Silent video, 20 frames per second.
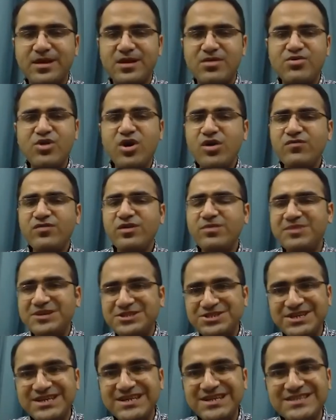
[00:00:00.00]
now, if the
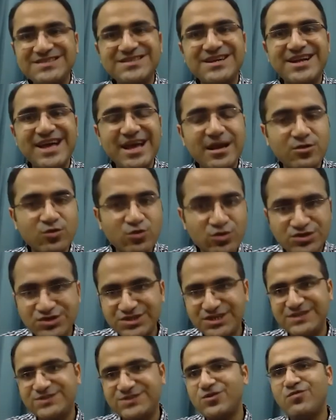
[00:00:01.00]
patient is a diagnosed
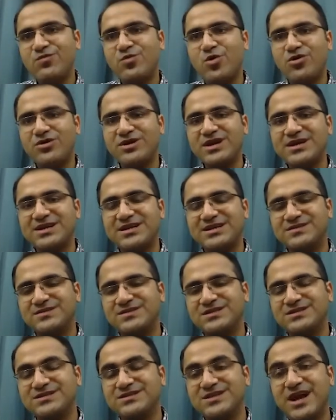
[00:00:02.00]
case of
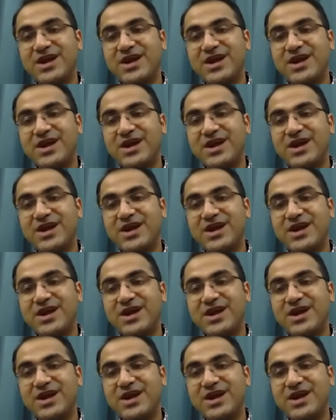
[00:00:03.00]
bronchiectasis